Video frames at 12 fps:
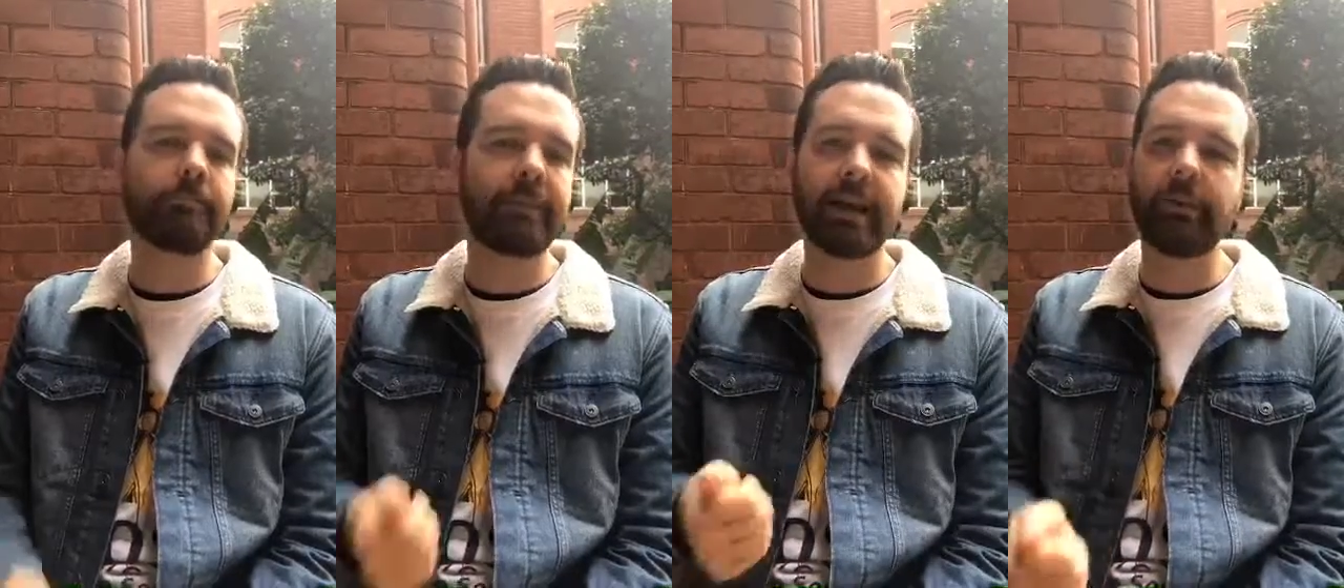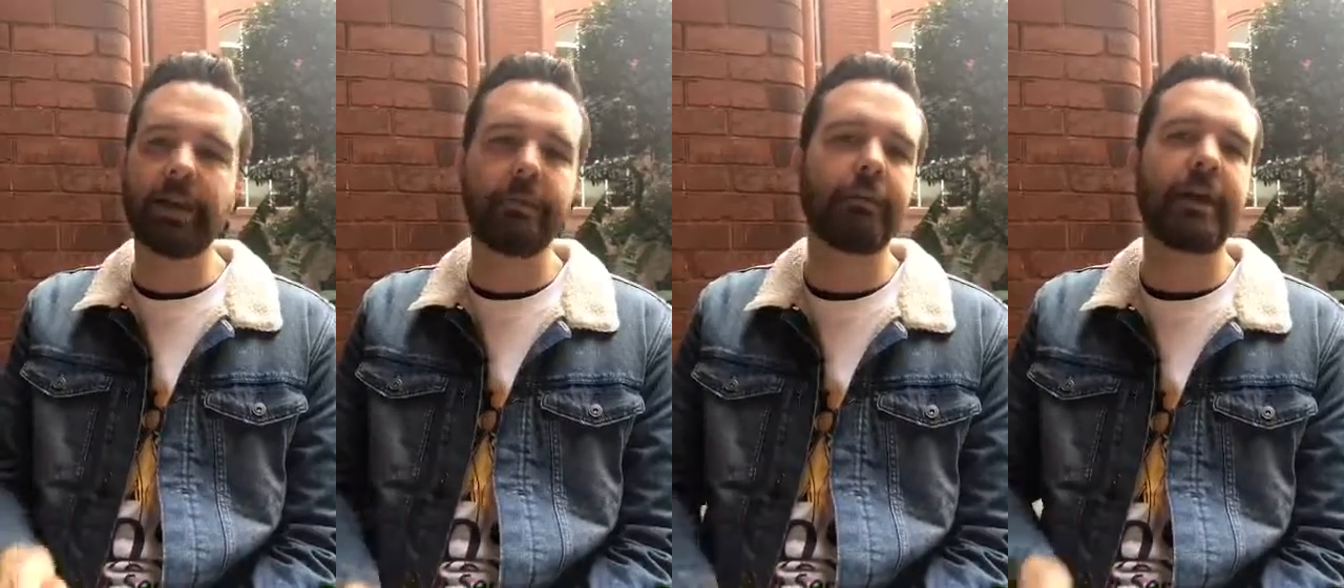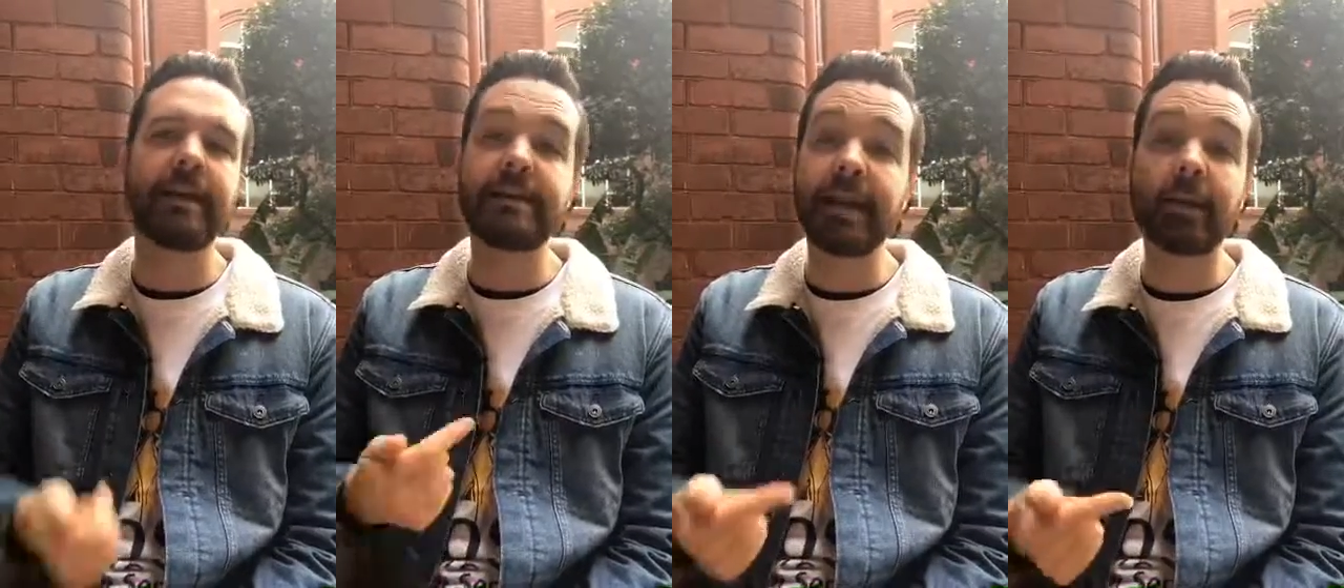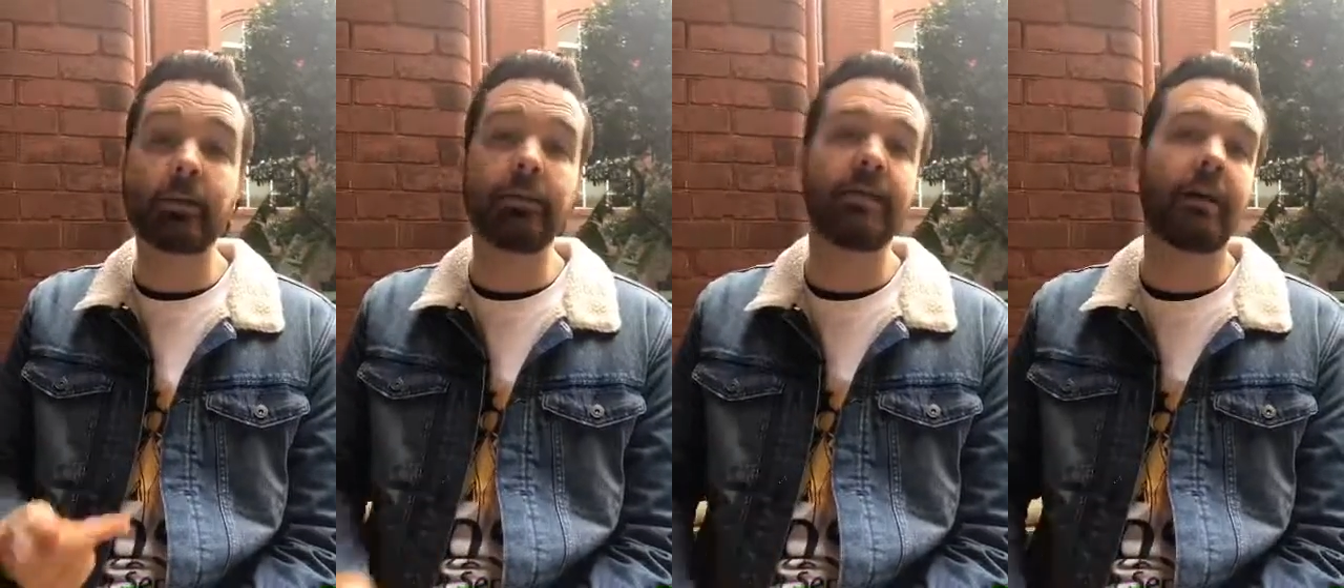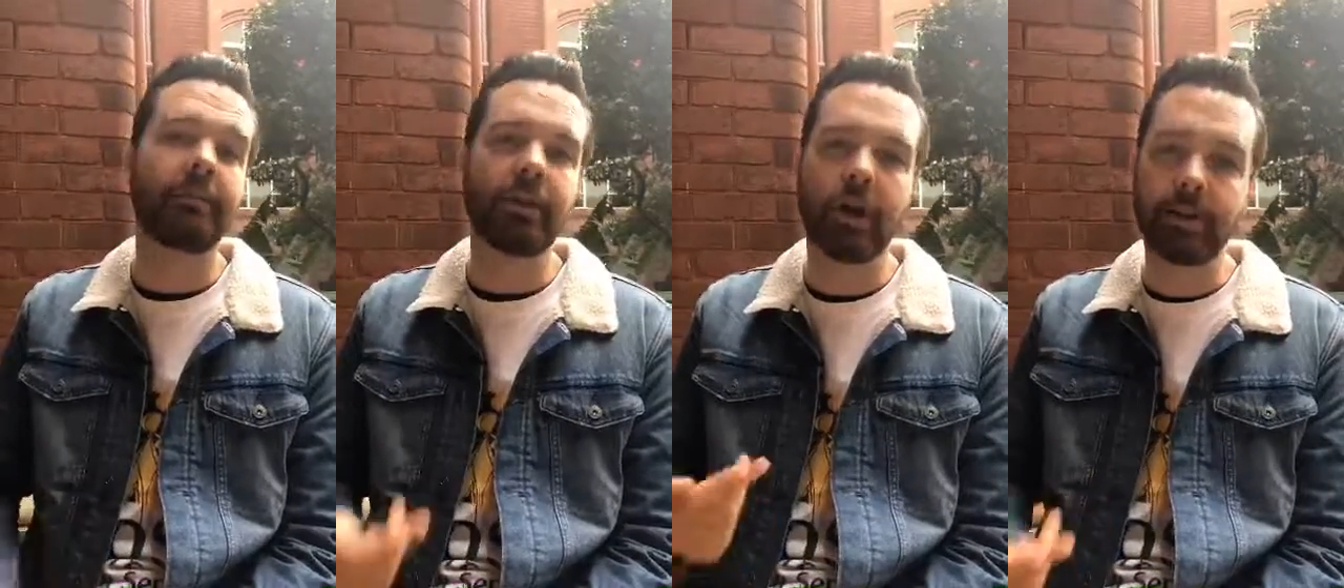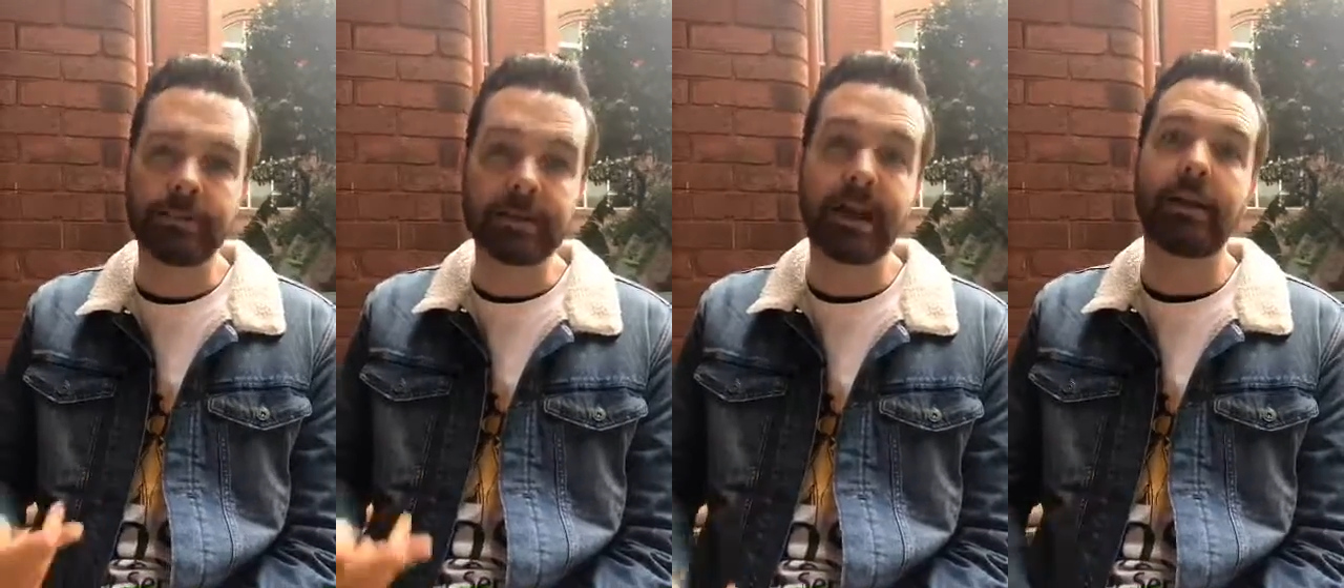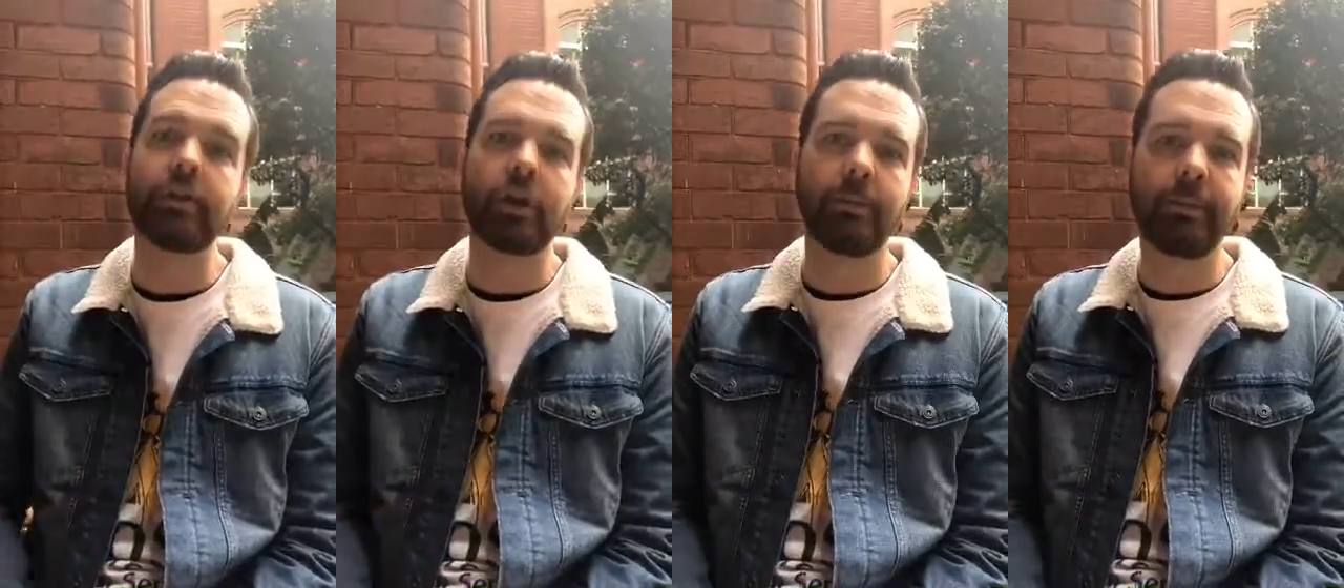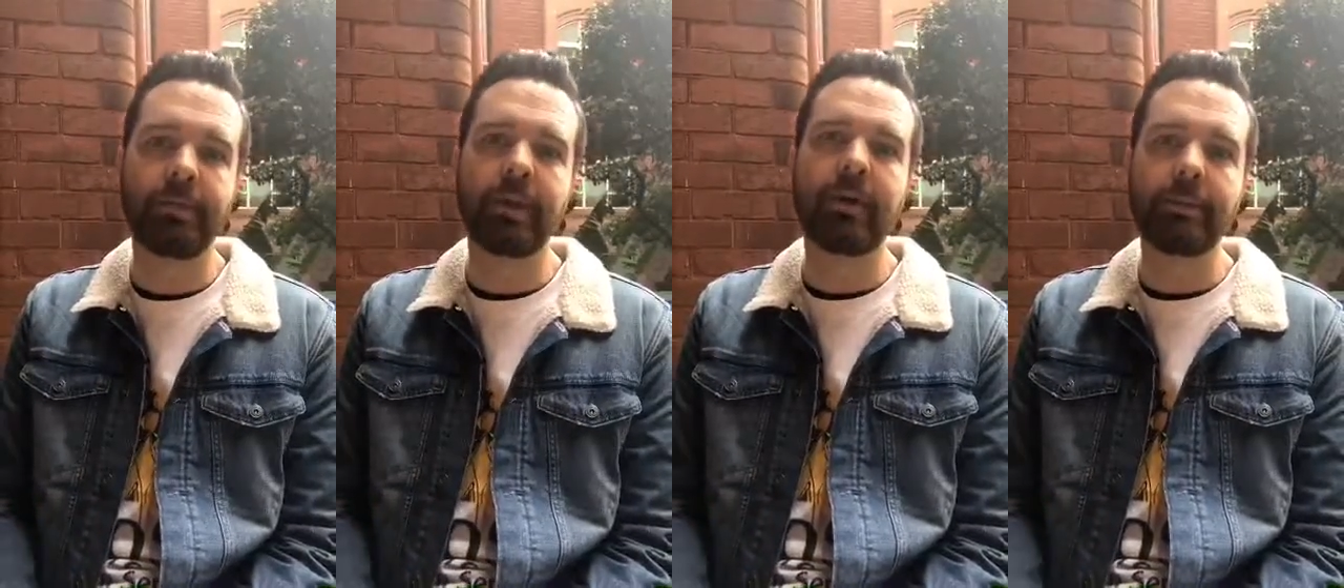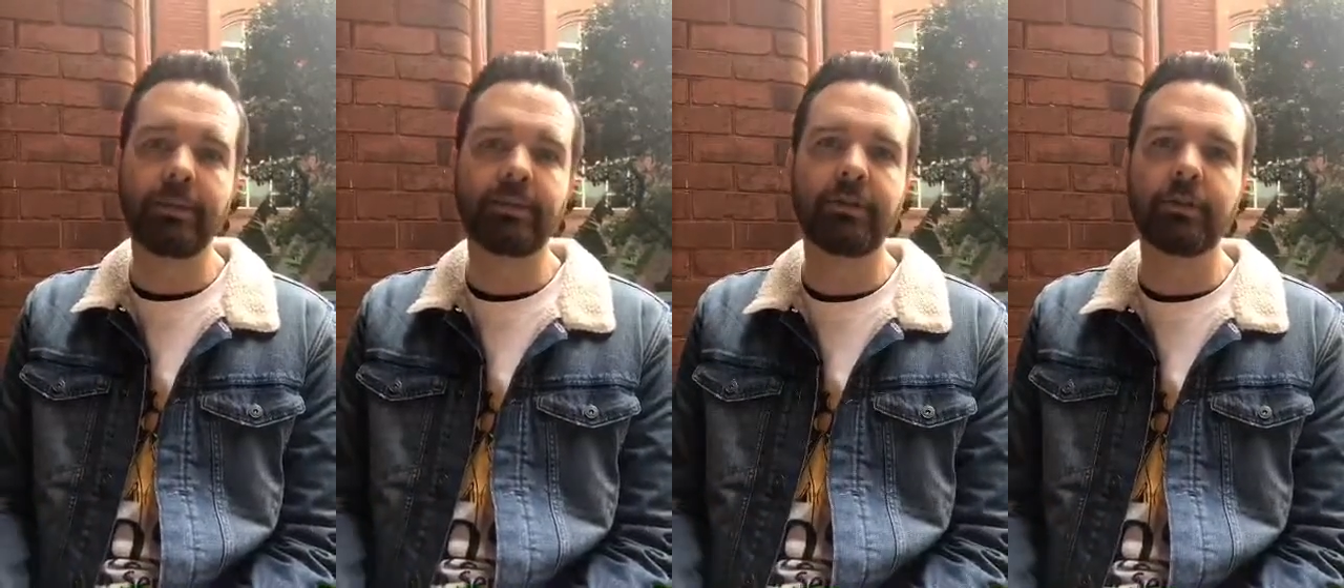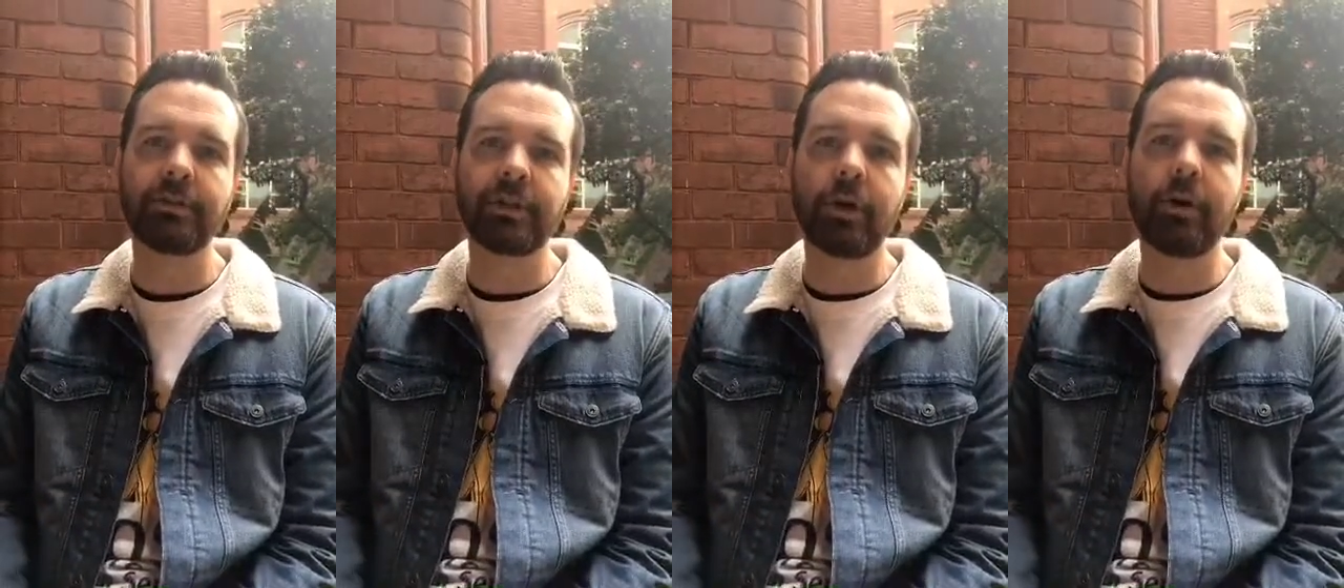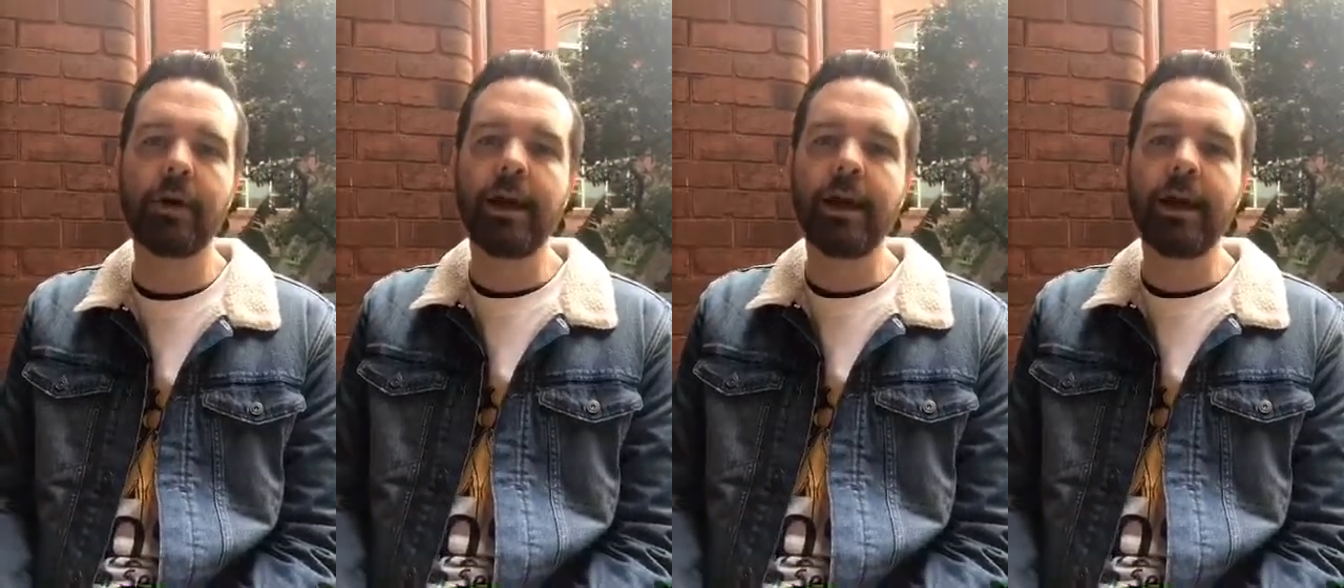Get on their feet, get through tough times, get a job if they're able to do so.